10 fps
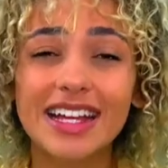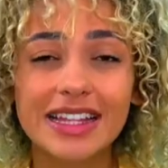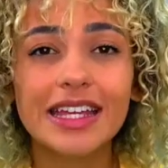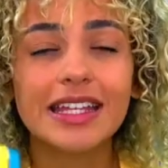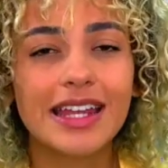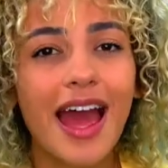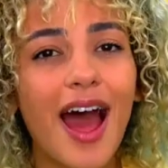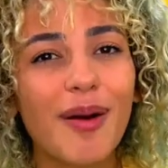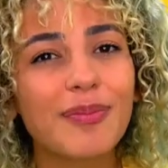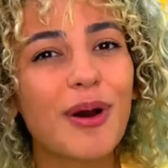Clean
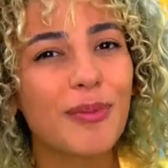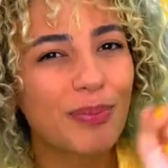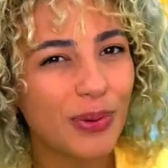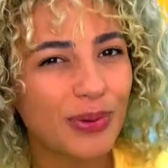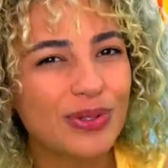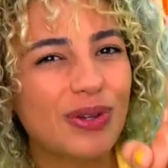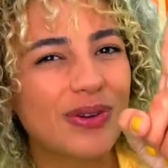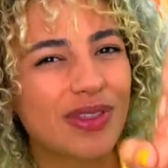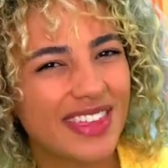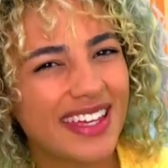up, put
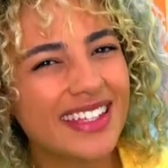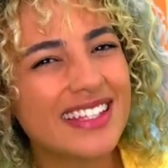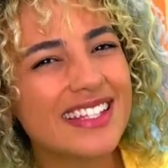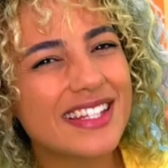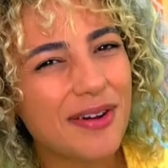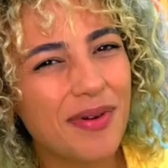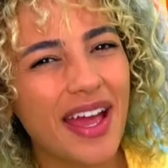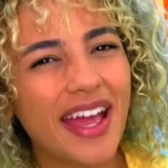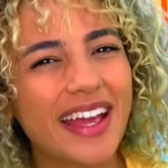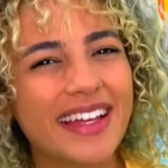your things
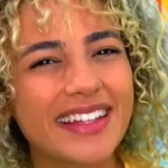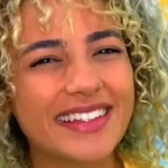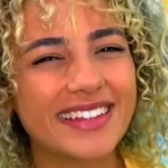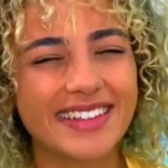away.